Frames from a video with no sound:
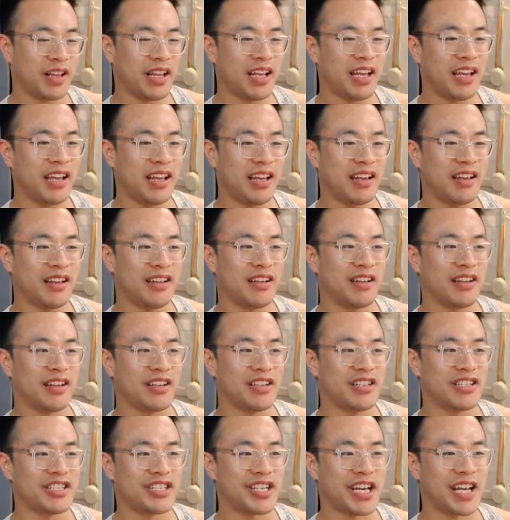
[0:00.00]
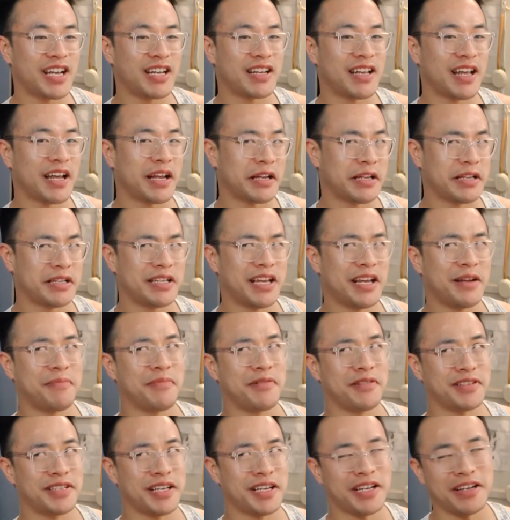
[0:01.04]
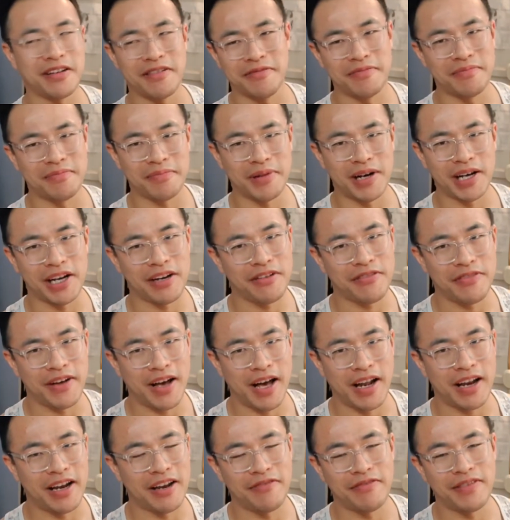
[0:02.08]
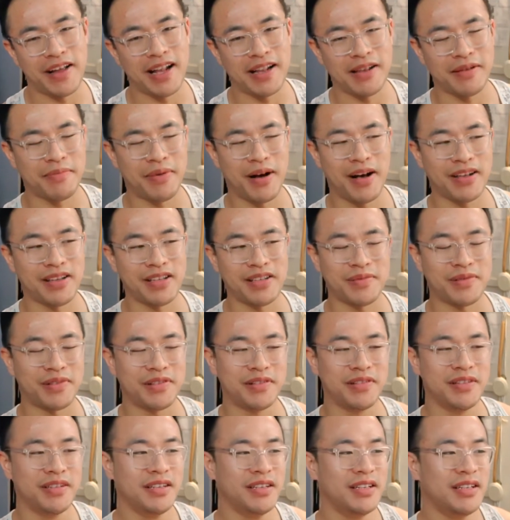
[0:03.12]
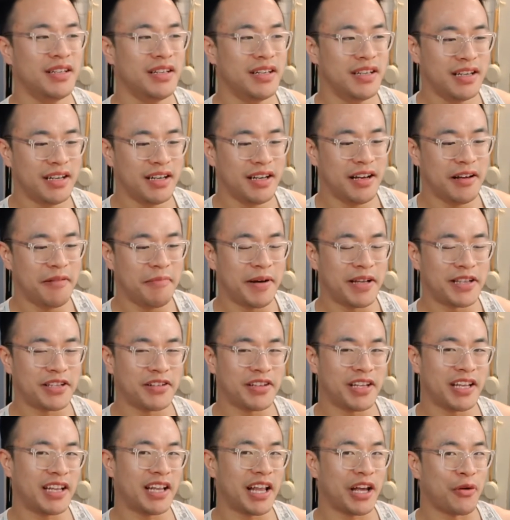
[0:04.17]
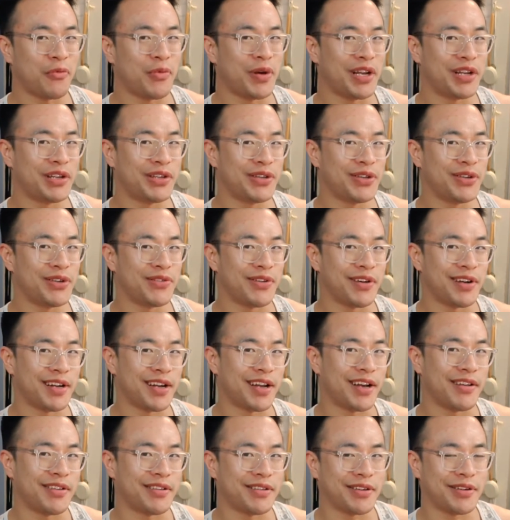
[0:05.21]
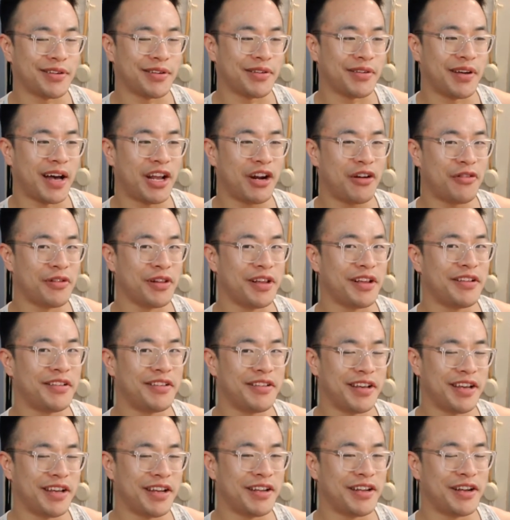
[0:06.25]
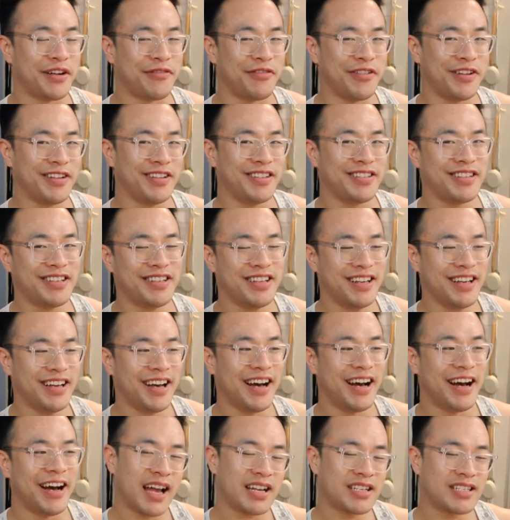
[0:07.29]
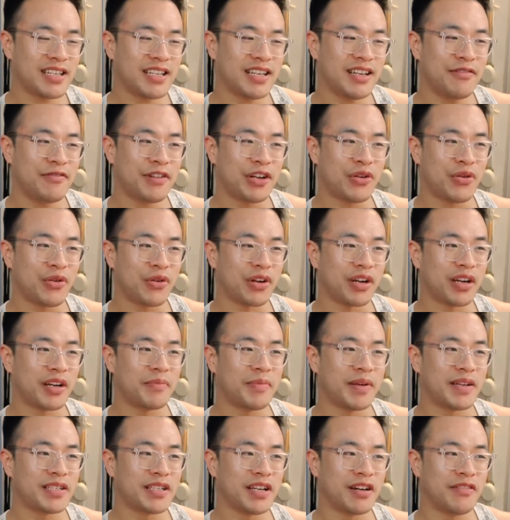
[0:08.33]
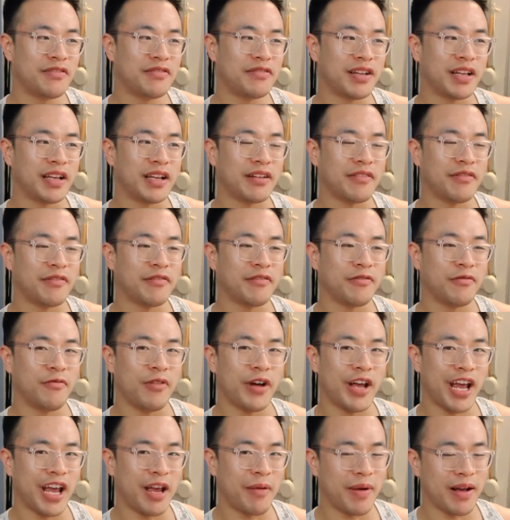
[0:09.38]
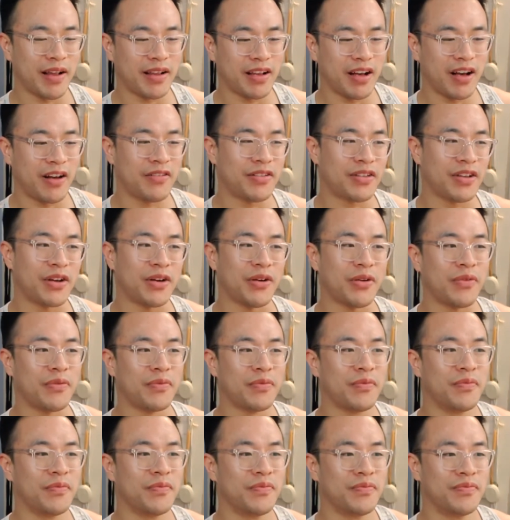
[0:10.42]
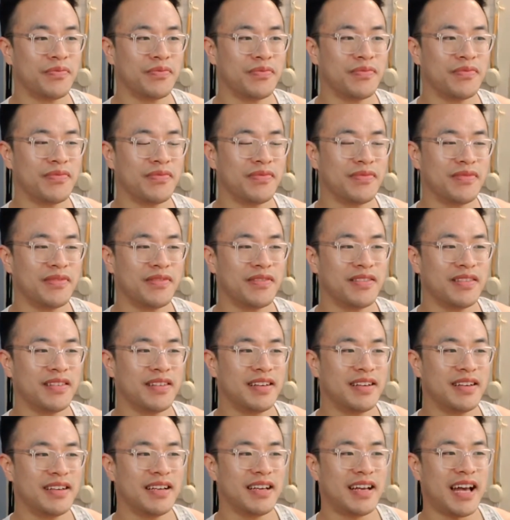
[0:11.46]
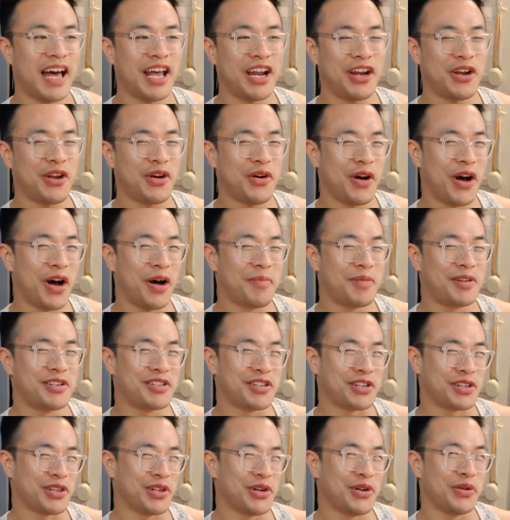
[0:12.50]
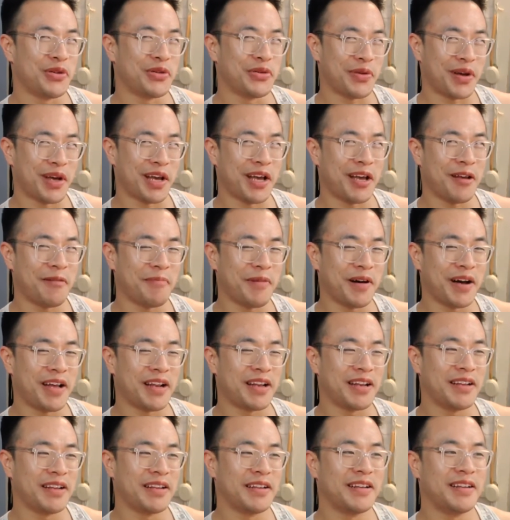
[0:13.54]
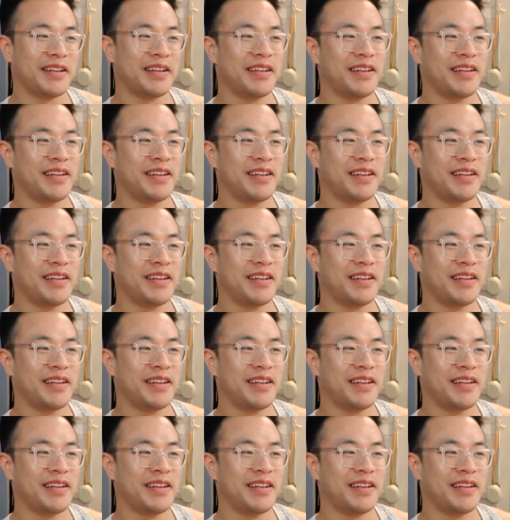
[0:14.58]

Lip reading: hopefully shed like 10% of body fat if that's possible. But it's only like week two right now, so I don't really see a difference. I actually recorded myself like weighing myself, so I don't know how much the clothes weigh, but...